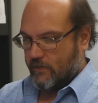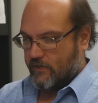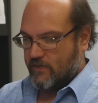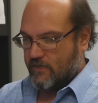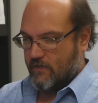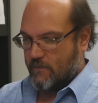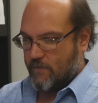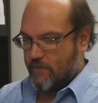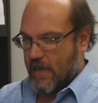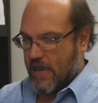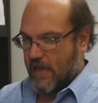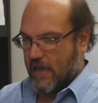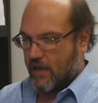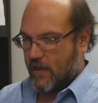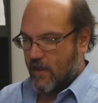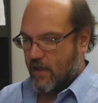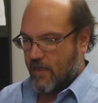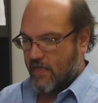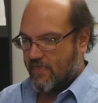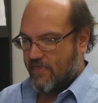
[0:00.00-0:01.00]
to make
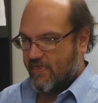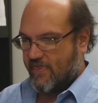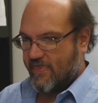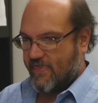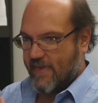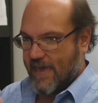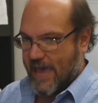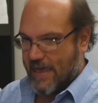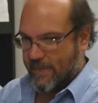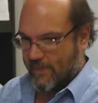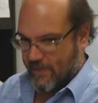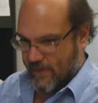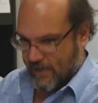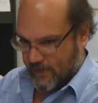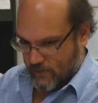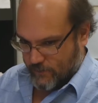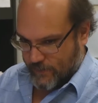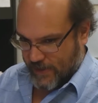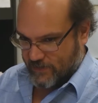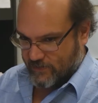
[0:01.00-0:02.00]
that
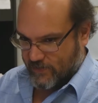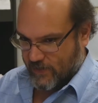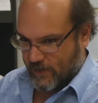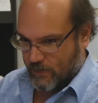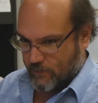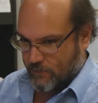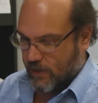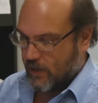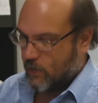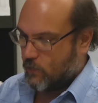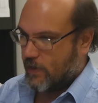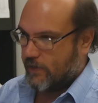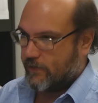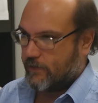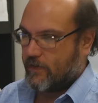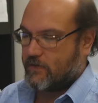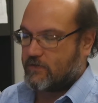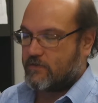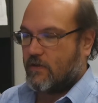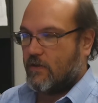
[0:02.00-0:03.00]
thing the best it can be,
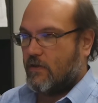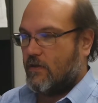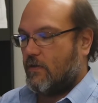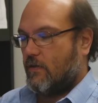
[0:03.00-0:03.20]
whether it's